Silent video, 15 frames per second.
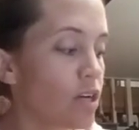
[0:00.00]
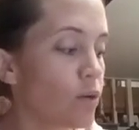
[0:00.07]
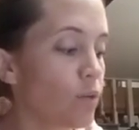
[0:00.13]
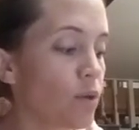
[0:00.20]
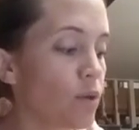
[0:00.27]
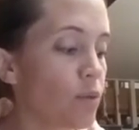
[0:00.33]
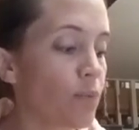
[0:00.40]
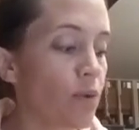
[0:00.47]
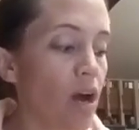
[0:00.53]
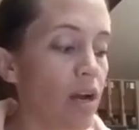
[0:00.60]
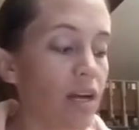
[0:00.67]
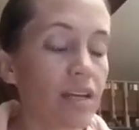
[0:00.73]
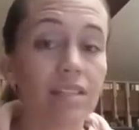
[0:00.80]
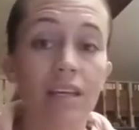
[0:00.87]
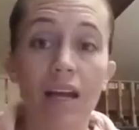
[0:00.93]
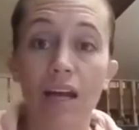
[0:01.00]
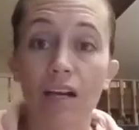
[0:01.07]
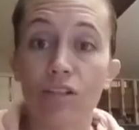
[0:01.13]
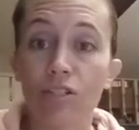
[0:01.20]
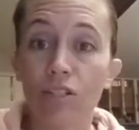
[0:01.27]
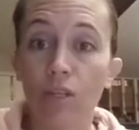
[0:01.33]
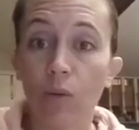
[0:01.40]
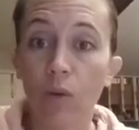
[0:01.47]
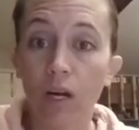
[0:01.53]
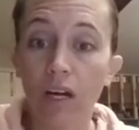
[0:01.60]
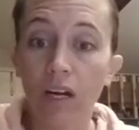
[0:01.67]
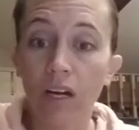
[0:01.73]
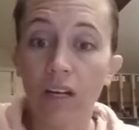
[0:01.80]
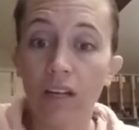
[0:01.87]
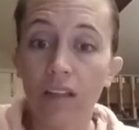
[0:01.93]
with products that actually
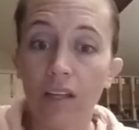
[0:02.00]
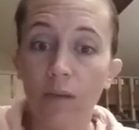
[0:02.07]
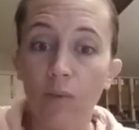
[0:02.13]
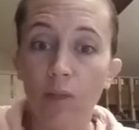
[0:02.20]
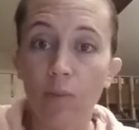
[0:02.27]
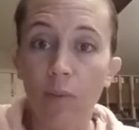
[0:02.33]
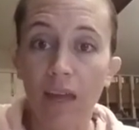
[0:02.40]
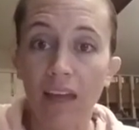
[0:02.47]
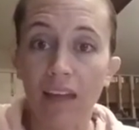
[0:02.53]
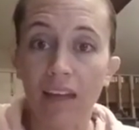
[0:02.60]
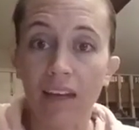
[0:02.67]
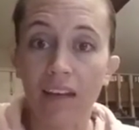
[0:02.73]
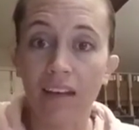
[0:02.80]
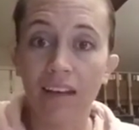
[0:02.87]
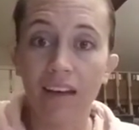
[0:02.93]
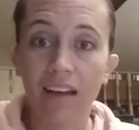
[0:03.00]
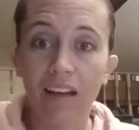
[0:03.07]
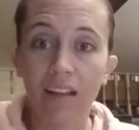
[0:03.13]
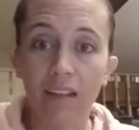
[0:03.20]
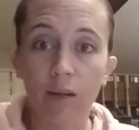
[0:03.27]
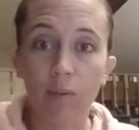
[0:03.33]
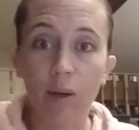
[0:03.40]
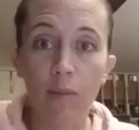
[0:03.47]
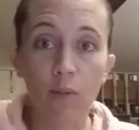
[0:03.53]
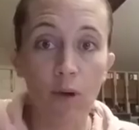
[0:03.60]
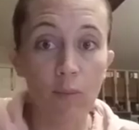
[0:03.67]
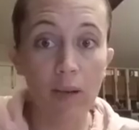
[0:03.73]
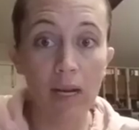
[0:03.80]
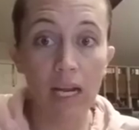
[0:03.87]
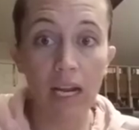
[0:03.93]
work than with making a little bit more
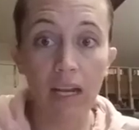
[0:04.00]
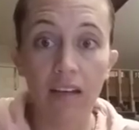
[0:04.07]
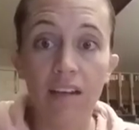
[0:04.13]
money.